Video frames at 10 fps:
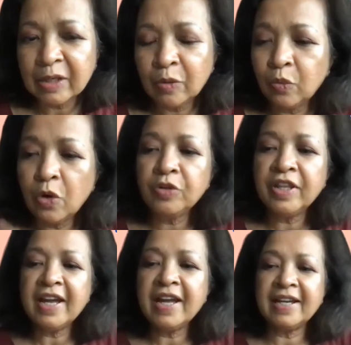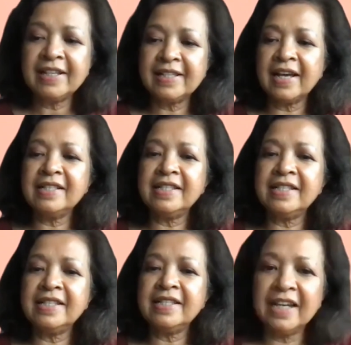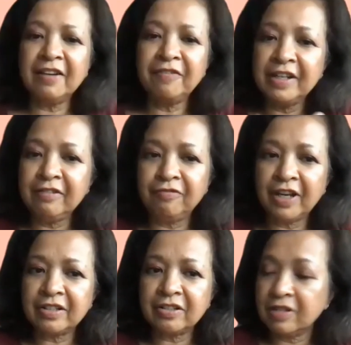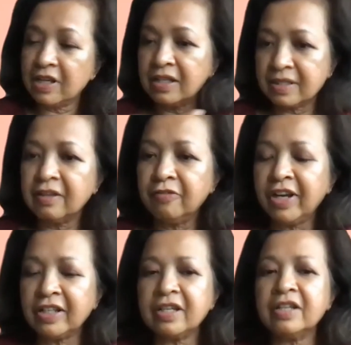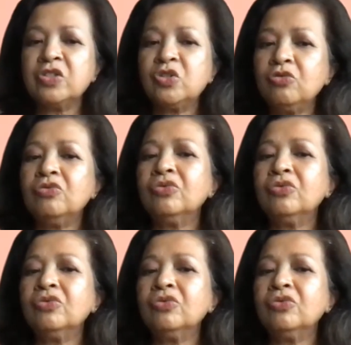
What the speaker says: won't their anxiety have an effect on us, affect us too?